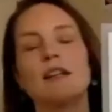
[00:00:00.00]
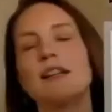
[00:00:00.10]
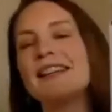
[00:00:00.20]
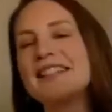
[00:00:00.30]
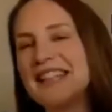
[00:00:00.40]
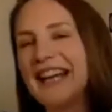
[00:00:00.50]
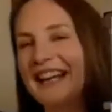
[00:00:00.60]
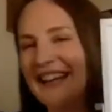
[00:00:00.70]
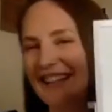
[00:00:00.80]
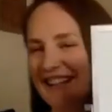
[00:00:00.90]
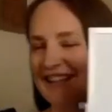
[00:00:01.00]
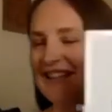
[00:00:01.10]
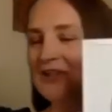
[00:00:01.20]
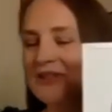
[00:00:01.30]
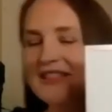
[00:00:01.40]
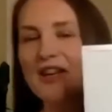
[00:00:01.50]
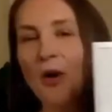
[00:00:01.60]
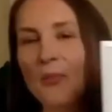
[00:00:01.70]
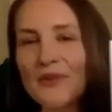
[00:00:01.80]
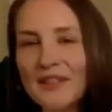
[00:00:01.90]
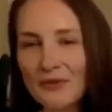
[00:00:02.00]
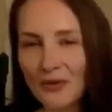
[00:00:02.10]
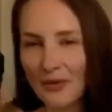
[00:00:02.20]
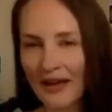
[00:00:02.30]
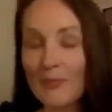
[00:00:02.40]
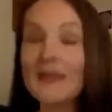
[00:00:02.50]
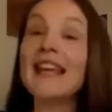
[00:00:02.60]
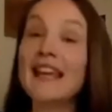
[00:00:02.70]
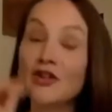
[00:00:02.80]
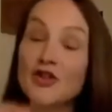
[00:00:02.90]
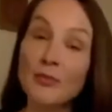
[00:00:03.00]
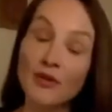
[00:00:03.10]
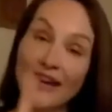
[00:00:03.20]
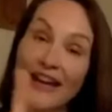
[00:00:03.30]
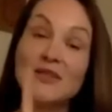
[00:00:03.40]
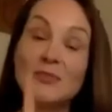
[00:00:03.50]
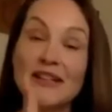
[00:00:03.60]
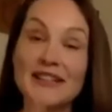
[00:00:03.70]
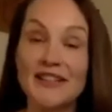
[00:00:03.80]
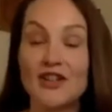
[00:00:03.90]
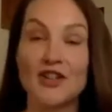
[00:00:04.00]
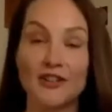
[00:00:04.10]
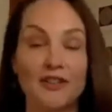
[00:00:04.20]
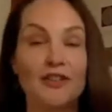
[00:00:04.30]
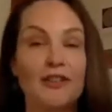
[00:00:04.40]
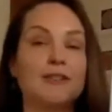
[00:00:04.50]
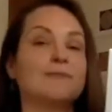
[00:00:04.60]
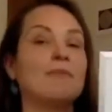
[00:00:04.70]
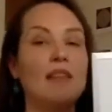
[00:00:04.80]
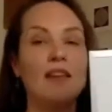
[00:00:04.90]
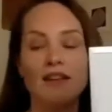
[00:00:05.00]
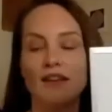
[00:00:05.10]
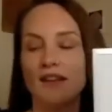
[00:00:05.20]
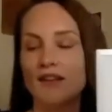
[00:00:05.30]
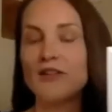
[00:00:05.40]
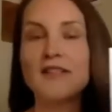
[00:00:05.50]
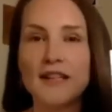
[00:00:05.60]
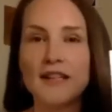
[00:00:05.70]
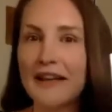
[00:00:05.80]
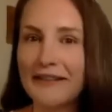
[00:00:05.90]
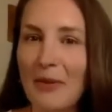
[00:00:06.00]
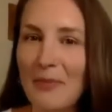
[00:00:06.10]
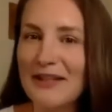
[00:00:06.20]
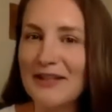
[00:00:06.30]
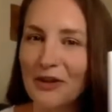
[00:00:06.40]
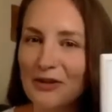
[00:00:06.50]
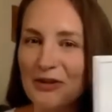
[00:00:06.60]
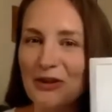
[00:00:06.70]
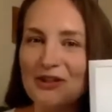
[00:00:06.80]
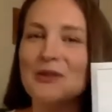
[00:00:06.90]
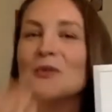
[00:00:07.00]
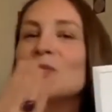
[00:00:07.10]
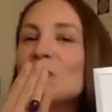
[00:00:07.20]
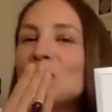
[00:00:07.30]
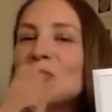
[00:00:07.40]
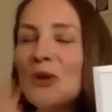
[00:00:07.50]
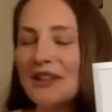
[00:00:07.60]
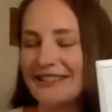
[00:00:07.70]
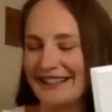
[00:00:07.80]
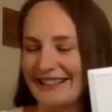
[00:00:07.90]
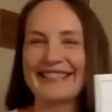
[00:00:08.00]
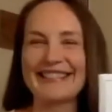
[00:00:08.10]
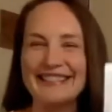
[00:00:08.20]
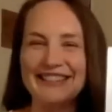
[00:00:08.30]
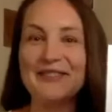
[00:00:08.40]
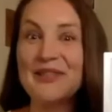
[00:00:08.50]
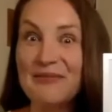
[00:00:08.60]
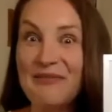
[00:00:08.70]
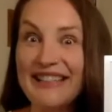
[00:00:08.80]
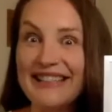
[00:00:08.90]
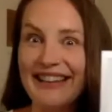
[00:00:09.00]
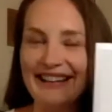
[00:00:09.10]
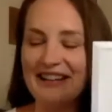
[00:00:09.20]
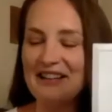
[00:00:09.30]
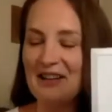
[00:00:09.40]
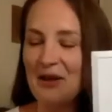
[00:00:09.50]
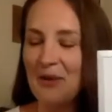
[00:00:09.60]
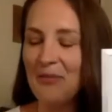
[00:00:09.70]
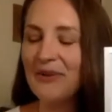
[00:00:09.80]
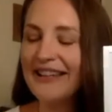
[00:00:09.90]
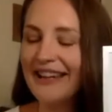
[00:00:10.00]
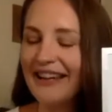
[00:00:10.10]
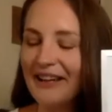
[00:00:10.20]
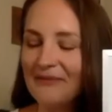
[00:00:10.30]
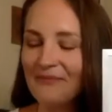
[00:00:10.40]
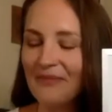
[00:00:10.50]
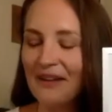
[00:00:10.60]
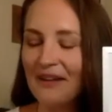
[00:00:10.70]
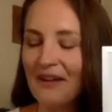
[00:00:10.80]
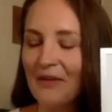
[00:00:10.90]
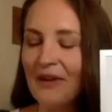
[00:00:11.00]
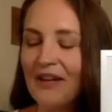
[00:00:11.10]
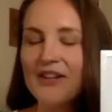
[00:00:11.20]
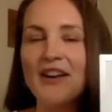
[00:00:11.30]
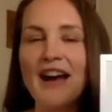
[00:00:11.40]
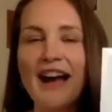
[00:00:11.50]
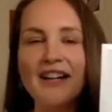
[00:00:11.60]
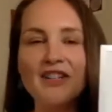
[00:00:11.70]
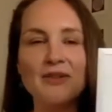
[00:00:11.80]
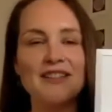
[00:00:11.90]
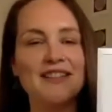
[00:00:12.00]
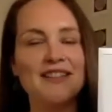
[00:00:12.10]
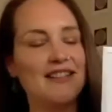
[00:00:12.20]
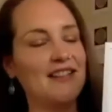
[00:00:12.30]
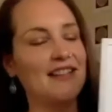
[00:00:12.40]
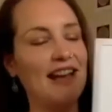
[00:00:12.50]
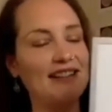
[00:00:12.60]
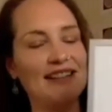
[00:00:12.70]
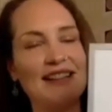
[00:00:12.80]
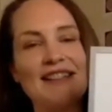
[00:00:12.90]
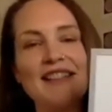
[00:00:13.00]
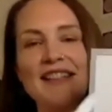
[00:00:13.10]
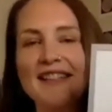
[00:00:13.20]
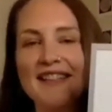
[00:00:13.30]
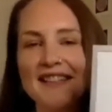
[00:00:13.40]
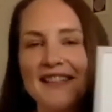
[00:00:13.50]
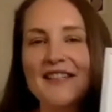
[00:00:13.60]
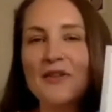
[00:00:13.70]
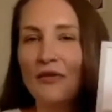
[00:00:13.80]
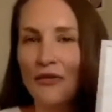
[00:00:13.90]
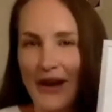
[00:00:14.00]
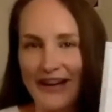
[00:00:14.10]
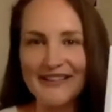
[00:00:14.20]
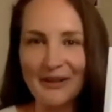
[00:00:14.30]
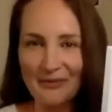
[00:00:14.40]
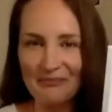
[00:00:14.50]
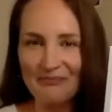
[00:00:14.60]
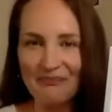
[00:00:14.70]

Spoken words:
It's actually the opposite from Gabby in terms of explanation, Not saying that Gabby is not good. It was amazing. But here, we're gonna actually see that this is a fractal.